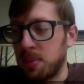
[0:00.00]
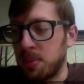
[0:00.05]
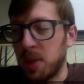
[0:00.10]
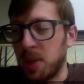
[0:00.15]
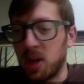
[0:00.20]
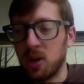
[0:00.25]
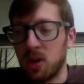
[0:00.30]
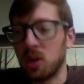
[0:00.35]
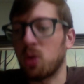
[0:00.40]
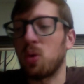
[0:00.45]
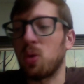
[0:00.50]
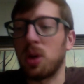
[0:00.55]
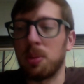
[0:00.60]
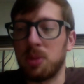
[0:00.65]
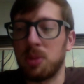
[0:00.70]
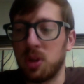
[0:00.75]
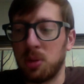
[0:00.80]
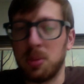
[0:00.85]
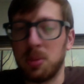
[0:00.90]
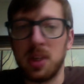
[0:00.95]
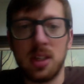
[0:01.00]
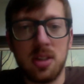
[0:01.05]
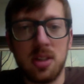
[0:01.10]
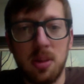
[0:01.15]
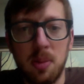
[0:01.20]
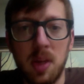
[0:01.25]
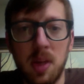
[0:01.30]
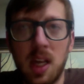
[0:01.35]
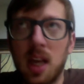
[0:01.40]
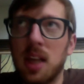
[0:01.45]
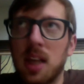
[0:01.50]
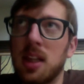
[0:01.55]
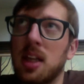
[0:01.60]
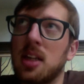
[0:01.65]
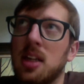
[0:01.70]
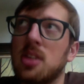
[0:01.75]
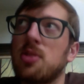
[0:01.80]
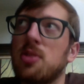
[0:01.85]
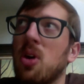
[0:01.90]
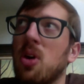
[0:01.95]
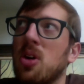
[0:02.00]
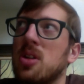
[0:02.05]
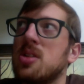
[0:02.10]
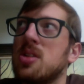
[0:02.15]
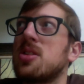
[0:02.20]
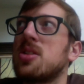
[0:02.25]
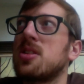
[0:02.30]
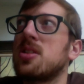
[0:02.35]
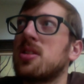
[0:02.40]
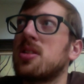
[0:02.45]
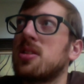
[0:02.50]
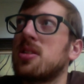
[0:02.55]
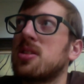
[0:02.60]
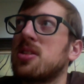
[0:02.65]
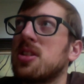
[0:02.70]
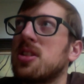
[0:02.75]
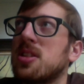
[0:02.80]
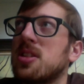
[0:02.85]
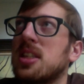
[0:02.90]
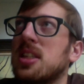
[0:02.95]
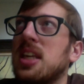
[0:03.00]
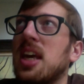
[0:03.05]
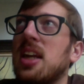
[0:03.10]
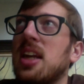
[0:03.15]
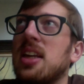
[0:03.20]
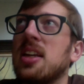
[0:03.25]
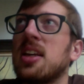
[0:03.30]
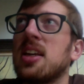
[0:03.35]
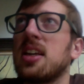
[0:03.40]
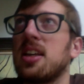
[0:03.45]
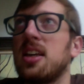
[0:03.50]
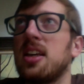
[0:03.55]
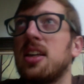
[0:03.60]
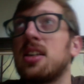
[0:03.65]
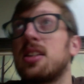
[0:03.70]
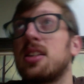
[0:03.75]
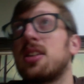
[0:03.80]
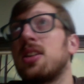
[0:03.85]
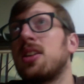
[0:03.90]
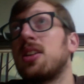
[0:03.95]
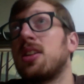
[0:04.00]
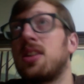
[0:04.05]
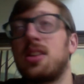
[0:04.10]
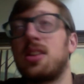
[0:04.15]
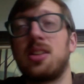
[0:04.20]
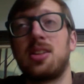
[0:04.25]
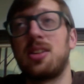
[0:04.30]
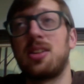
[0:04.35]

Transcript: better equipped you'll be someday. And then as far as just getting into